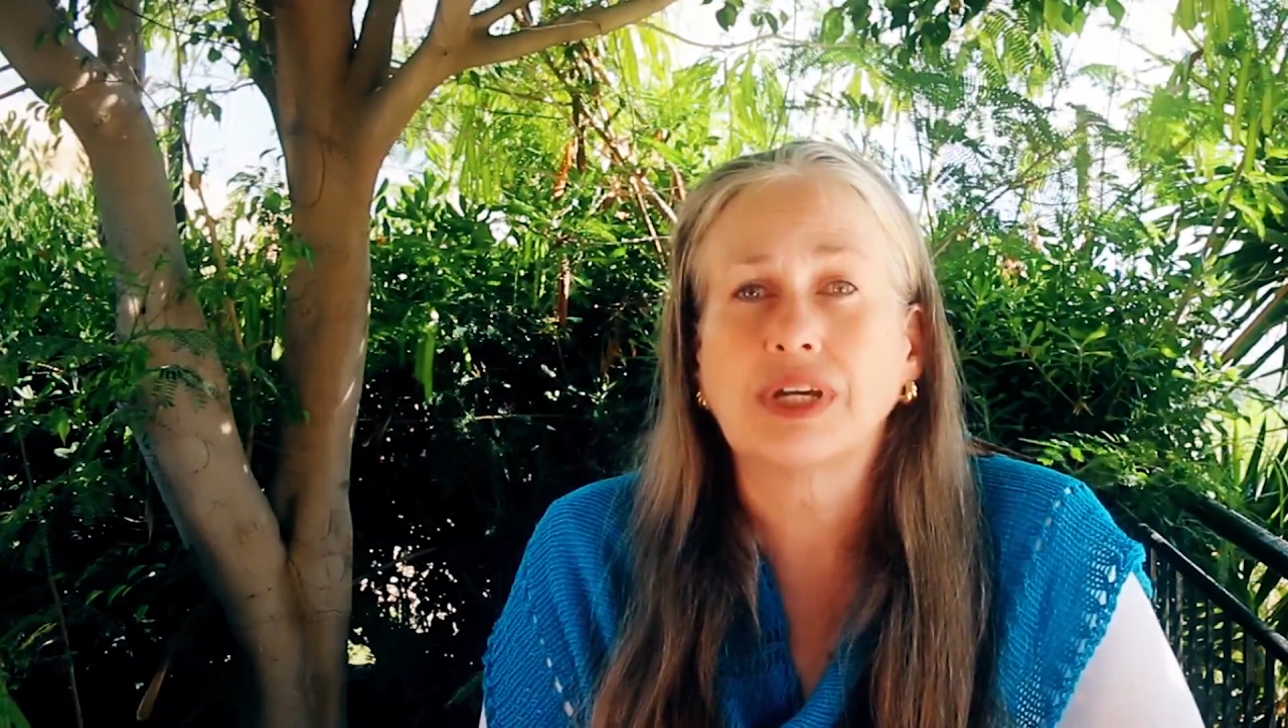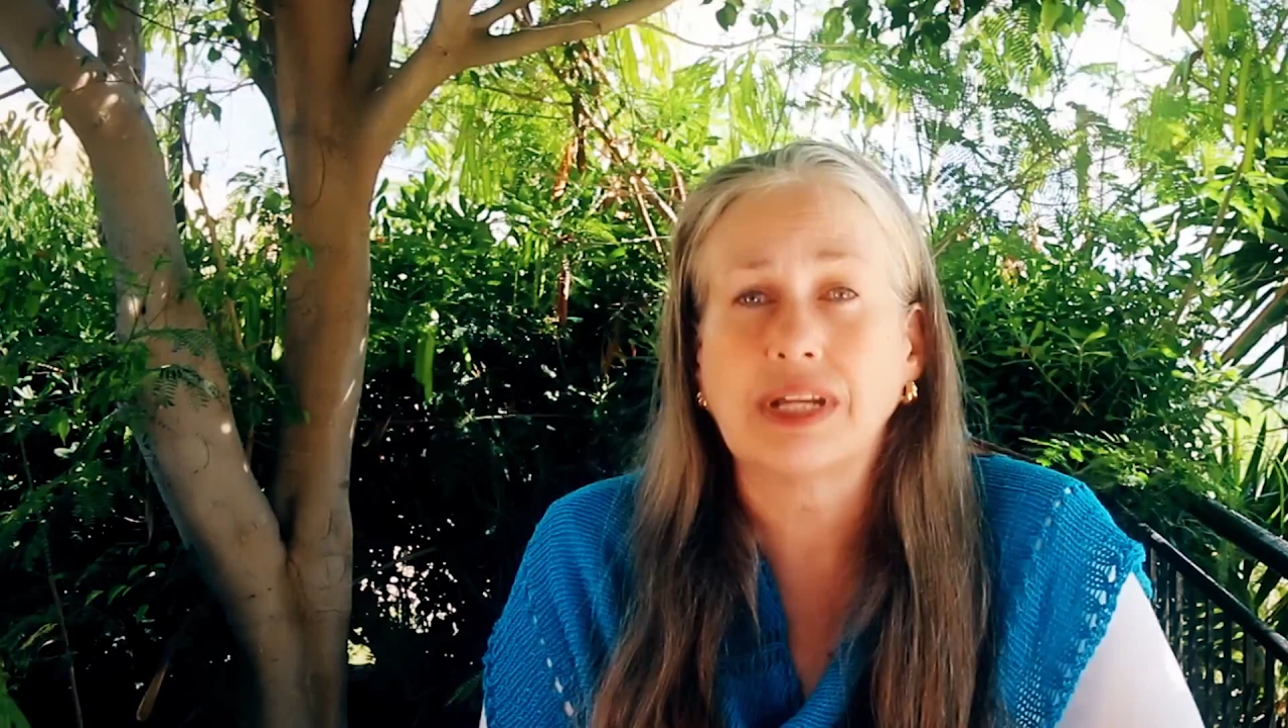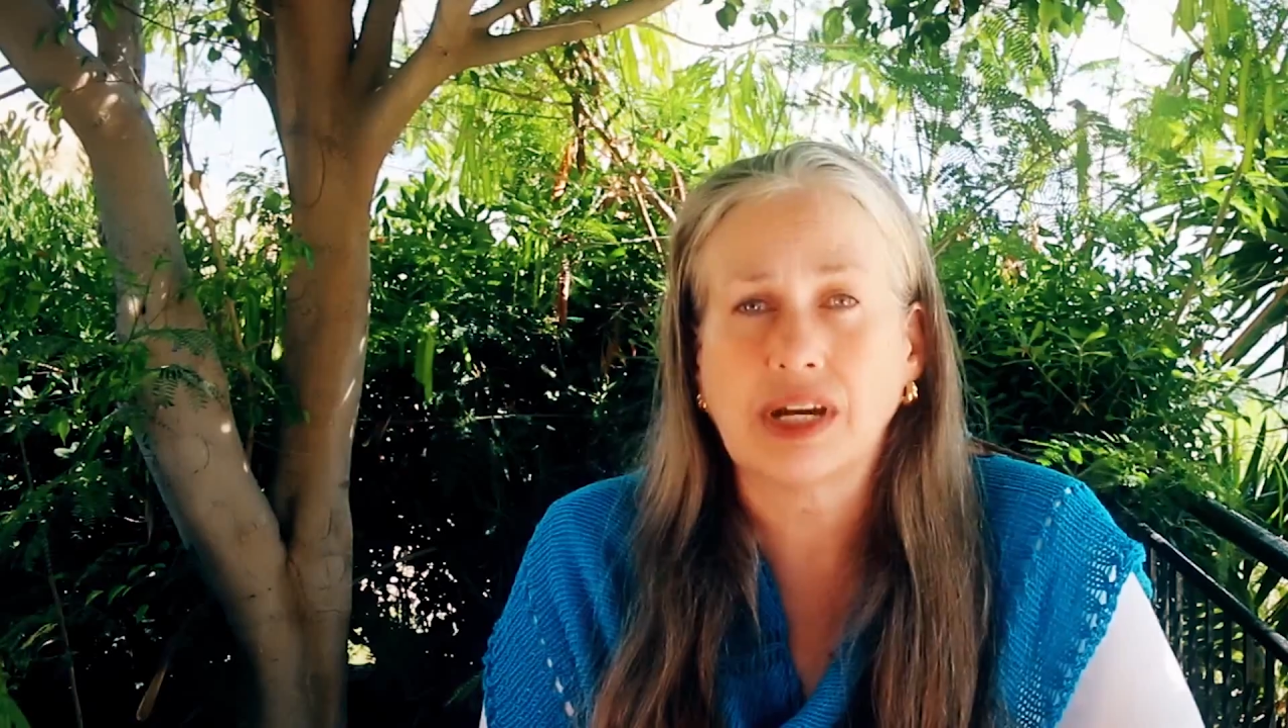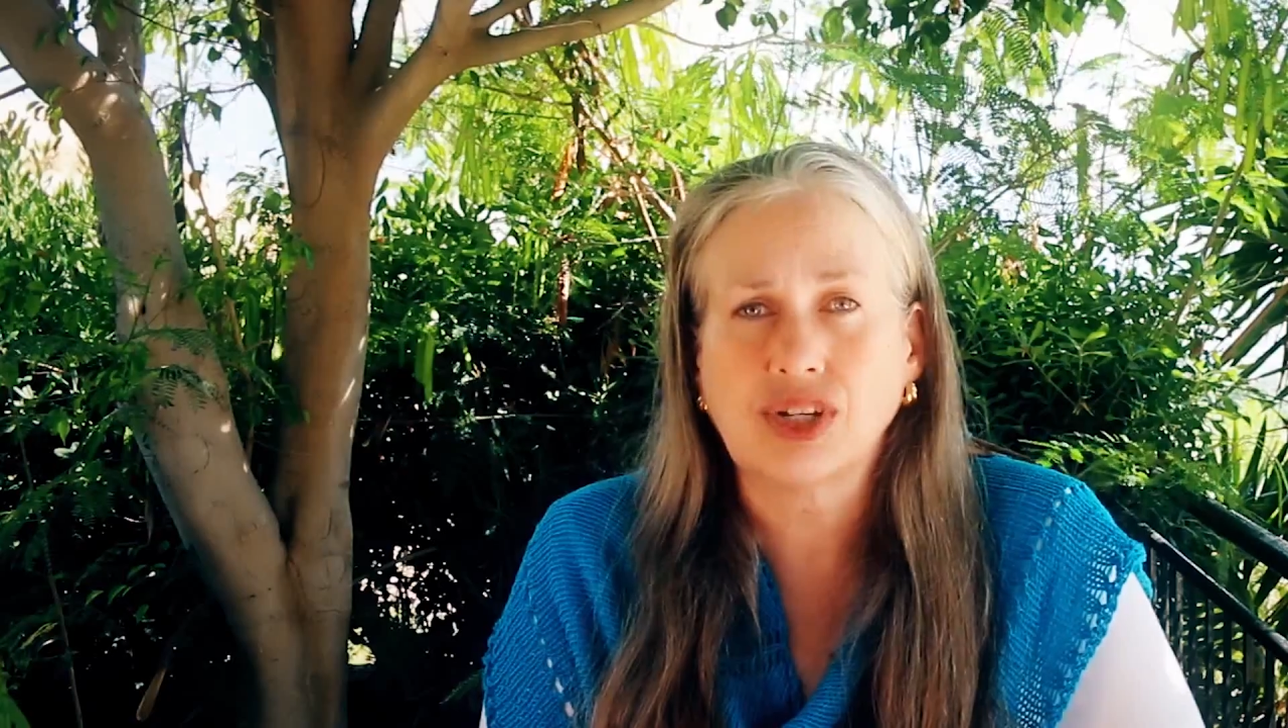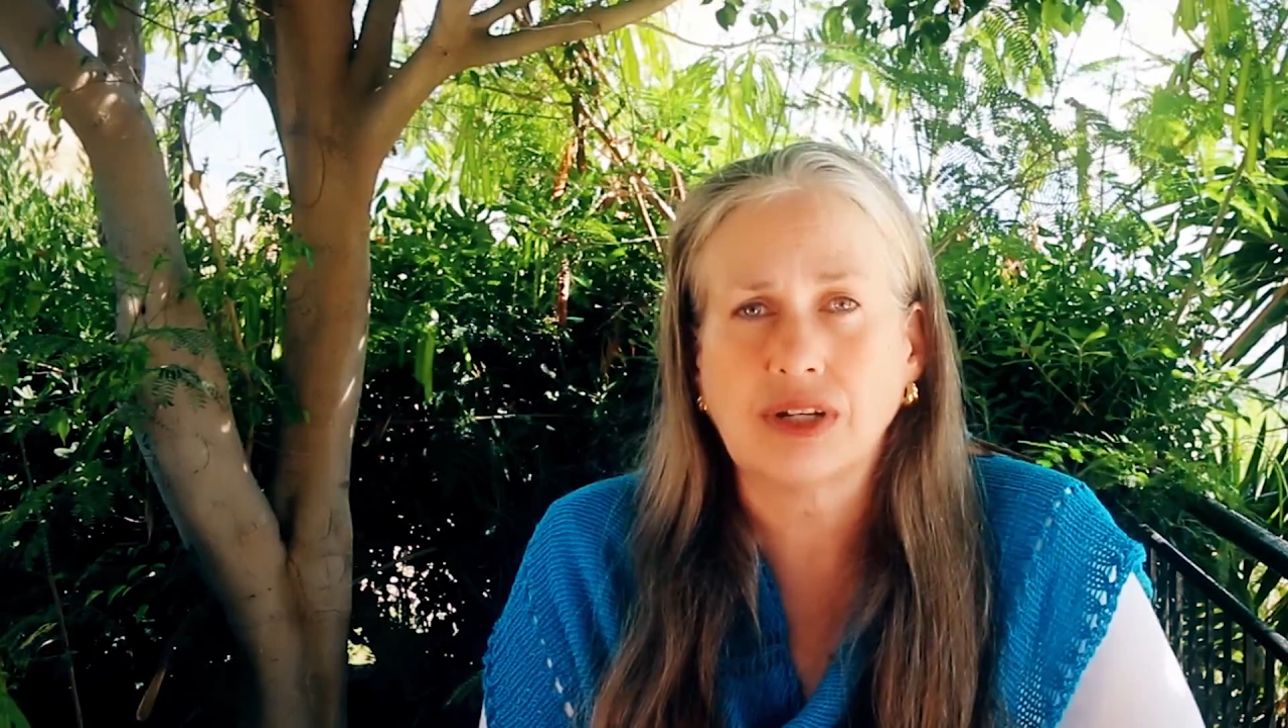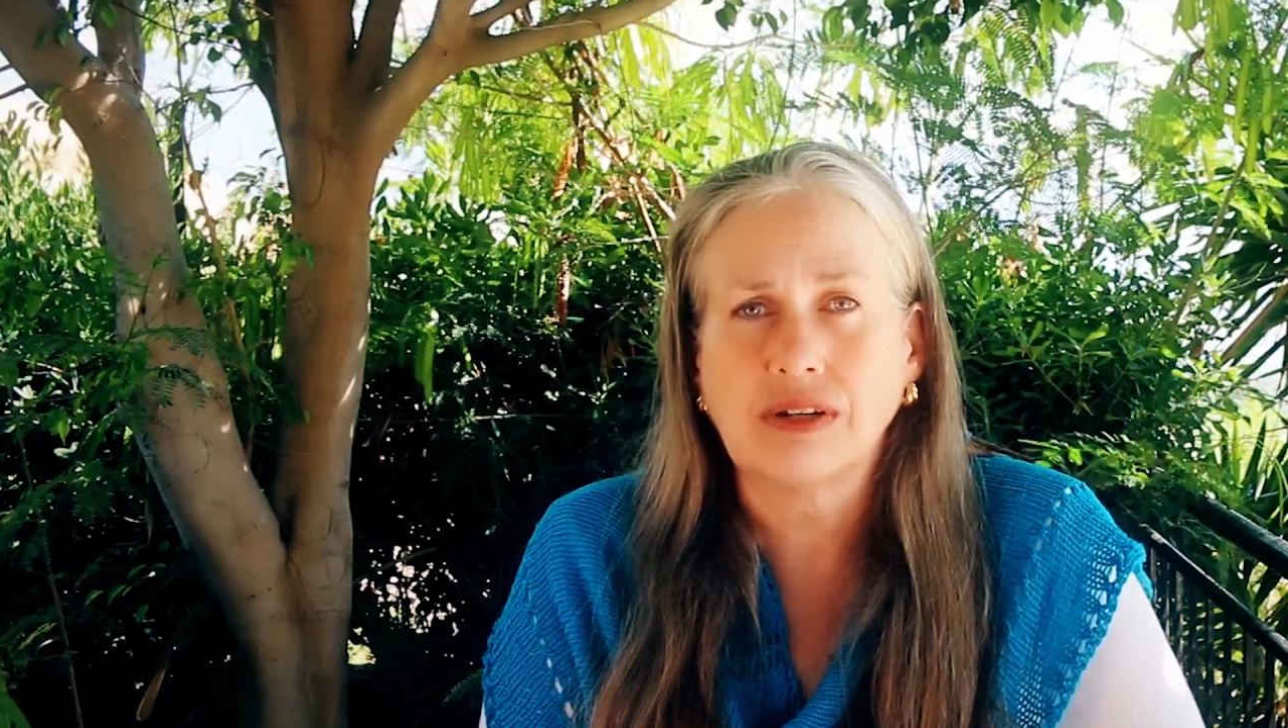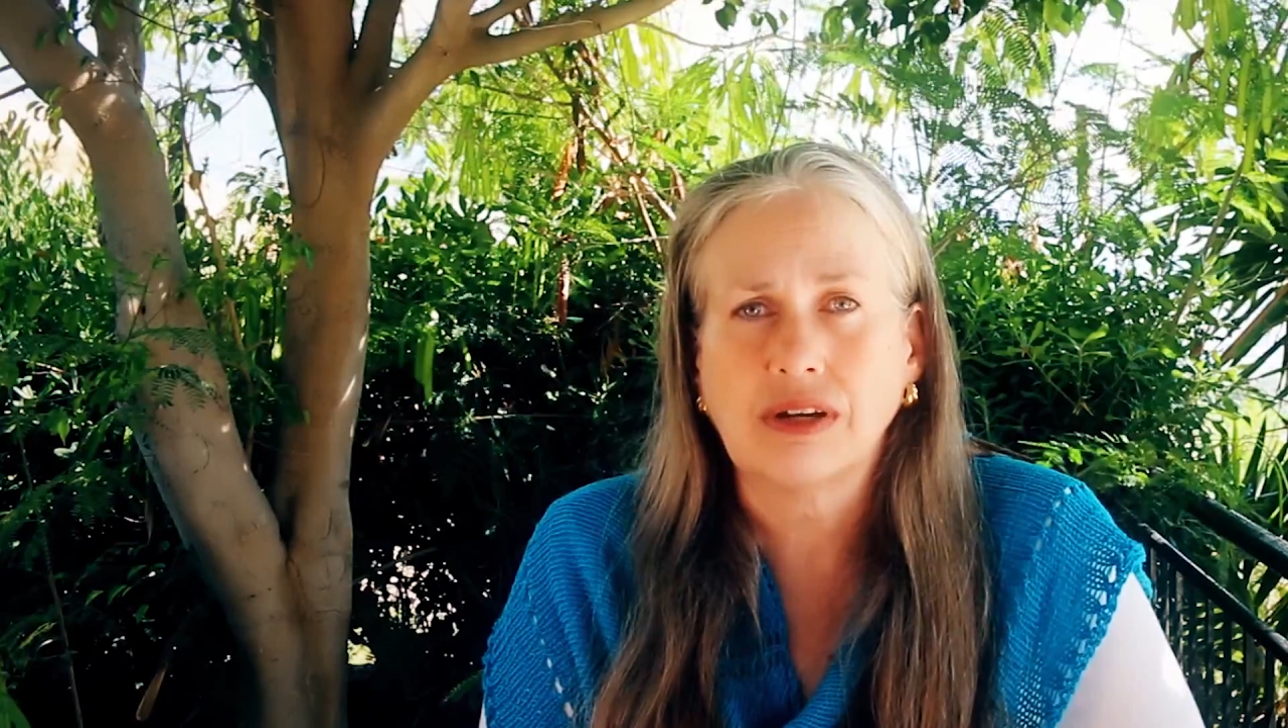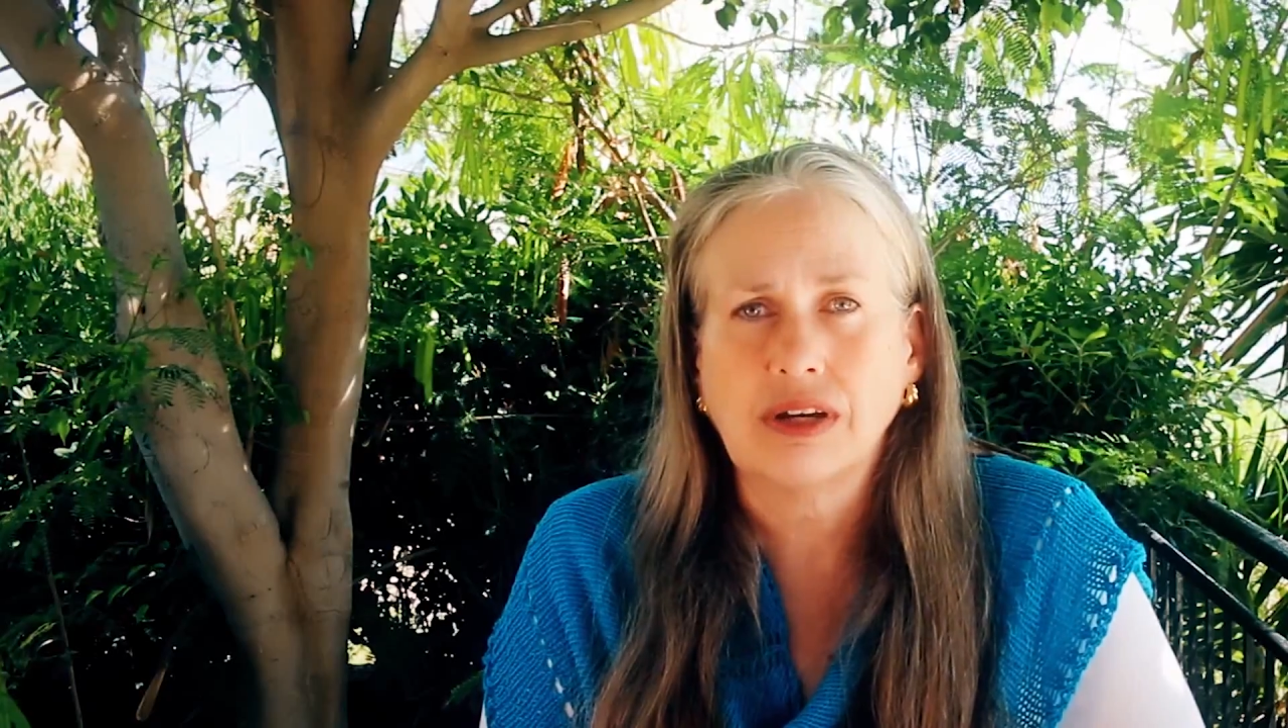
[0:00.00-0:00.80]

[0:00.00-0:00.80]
connection.